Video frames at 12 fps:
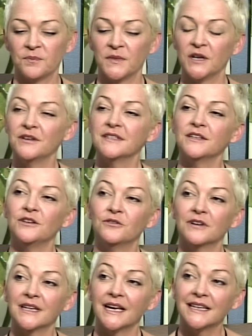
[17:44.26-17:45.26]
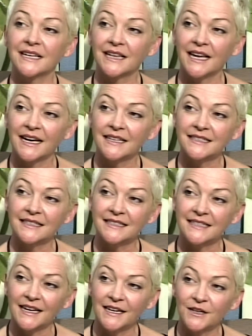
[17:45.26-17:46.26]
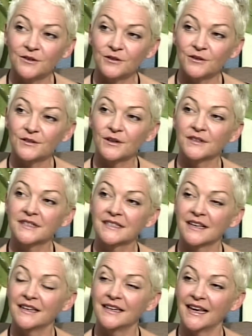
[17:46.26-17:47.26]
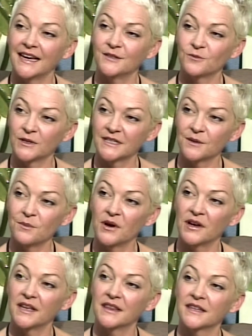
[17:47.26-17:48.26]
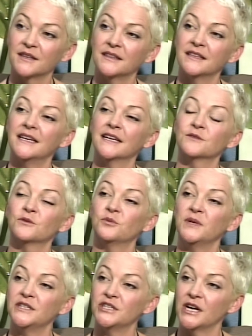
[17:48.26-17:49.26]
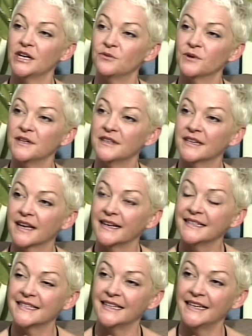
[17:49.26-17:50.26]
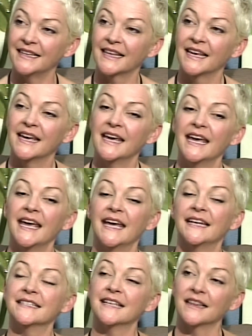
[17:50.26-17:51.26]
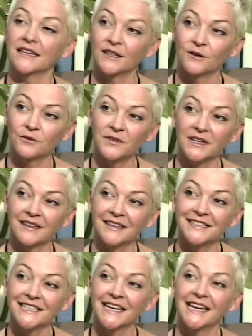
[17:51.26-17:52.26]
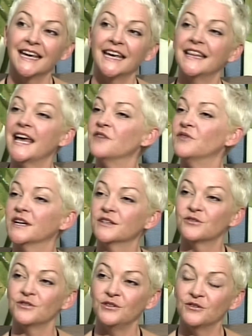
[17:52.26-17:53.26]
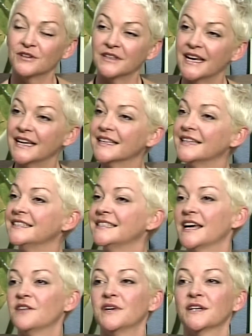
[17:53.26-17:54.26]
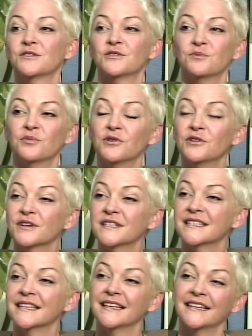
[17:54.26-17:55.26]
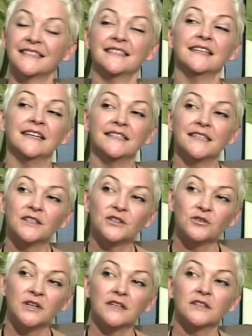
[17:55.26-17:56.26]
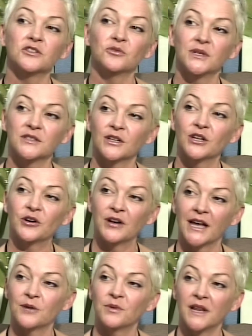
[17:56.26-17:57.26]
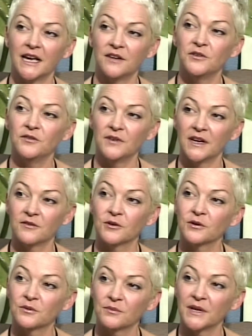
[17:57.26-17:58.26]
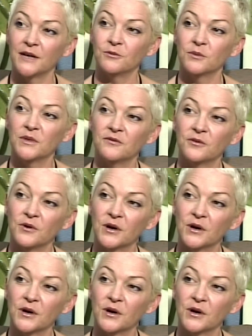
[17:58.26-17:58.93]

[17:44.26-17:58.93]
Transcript: there is a ukulele class in St. Andrews on Sundays once a month. The next one will be January the 19th. And it's at the Little Village. And they have extra ukuleles. They have extra books. It's the easiest stringed instrument to learn how to play if you've never played one before.